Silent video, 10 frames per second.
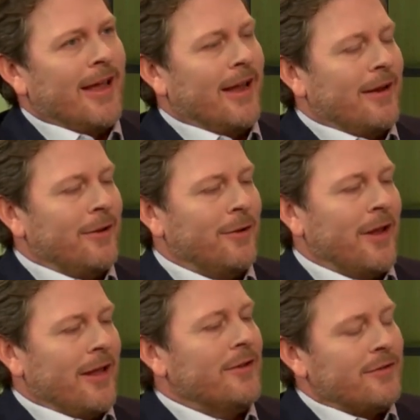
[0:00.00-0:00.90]
And you know,
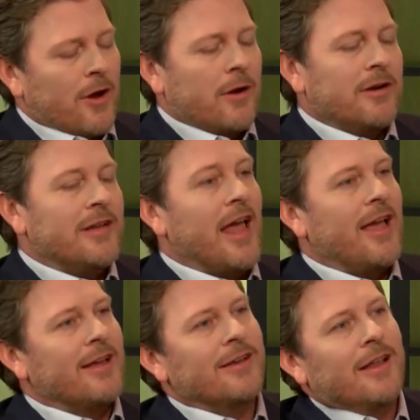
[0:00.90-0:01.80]
he had this heart
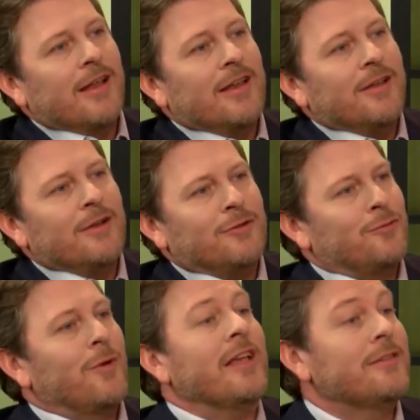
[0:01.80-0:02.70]
attack, and then they did a
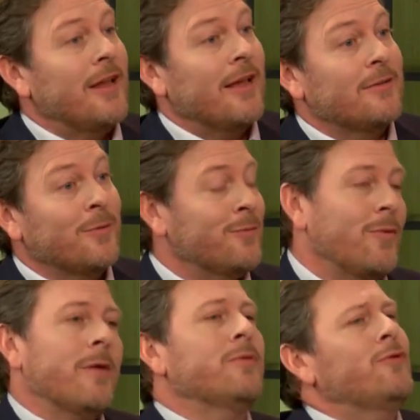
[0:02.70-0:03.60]
stress test, which,
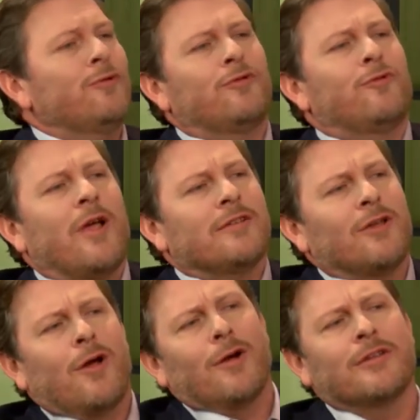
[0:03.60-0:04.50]
why would you stress
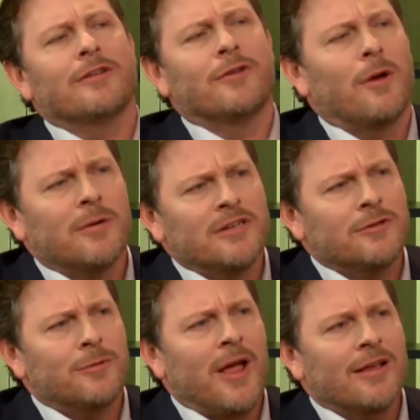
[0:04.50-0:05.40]
a heart that's already
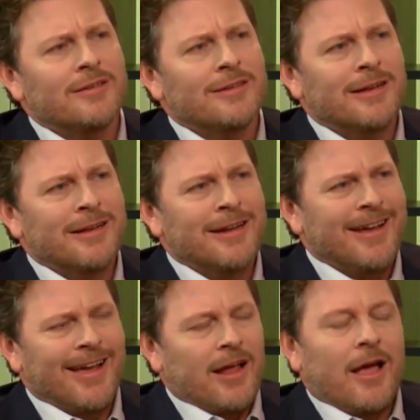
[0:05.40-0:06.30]
stressed?
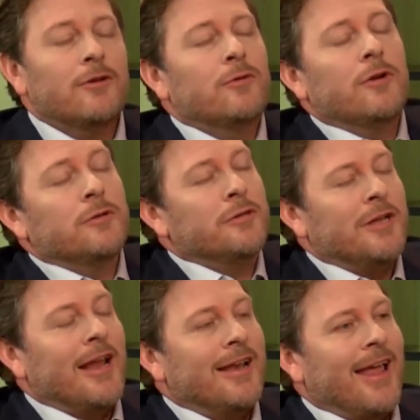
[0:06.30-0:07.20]
I, I don't
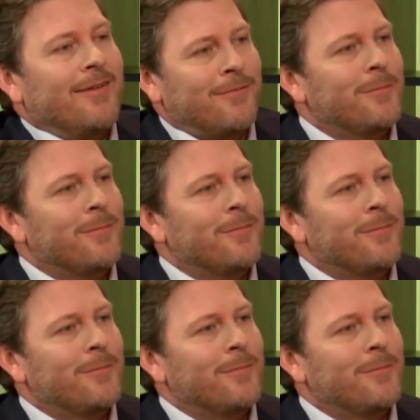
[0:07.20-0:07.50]
understand that.